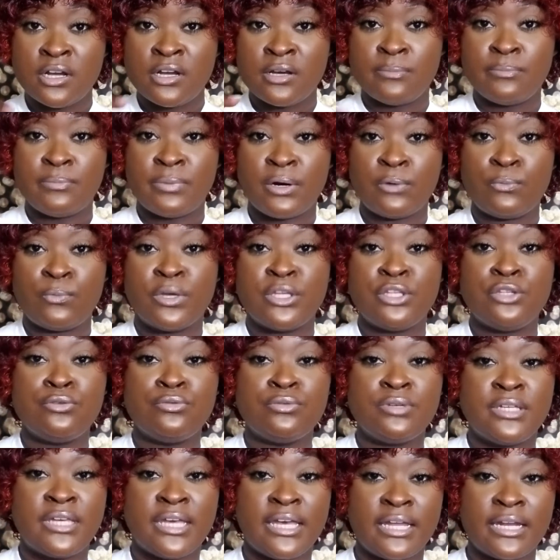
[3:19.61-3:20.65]
but when you
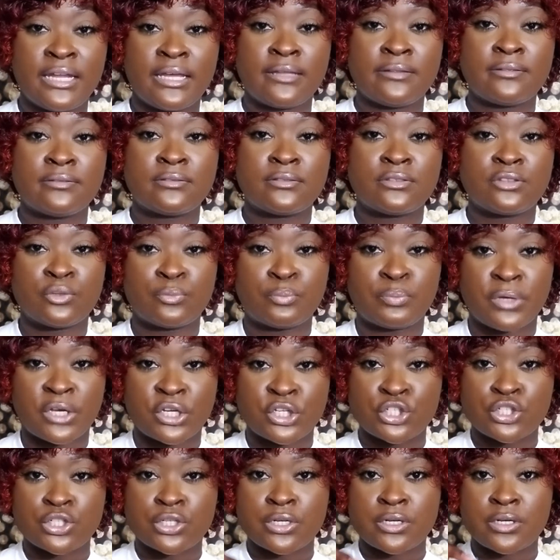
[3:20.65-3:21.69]
get it, the
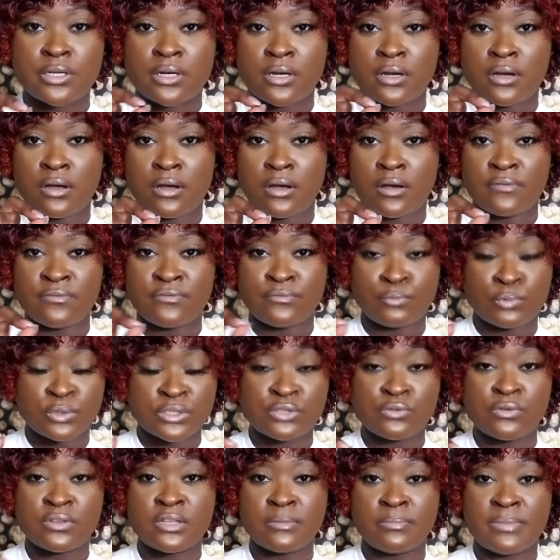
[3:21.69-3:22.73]
picture of what's
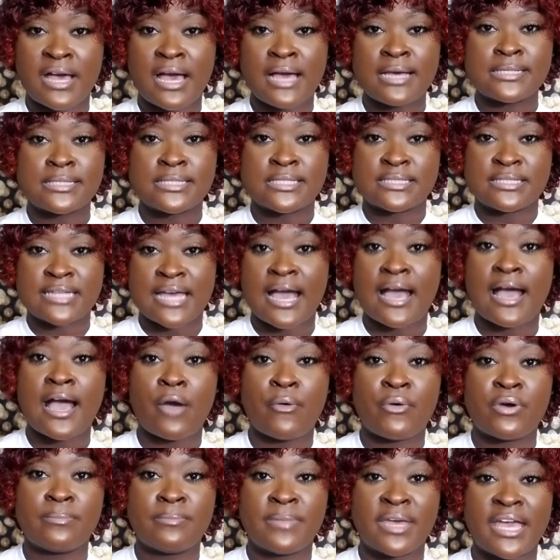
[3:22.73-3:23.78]
on the box is not how
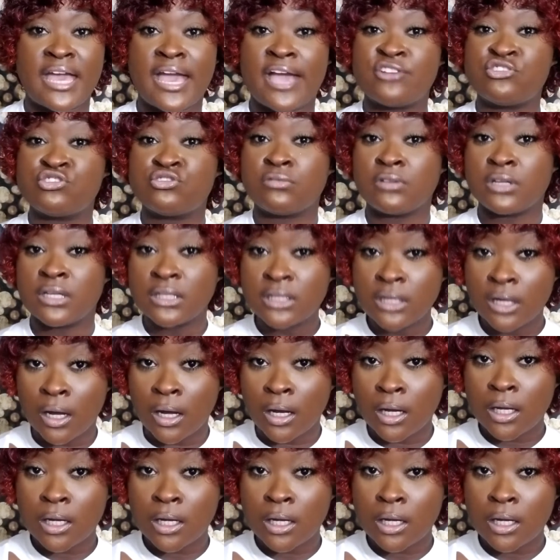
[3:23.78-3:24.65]
it may actually look.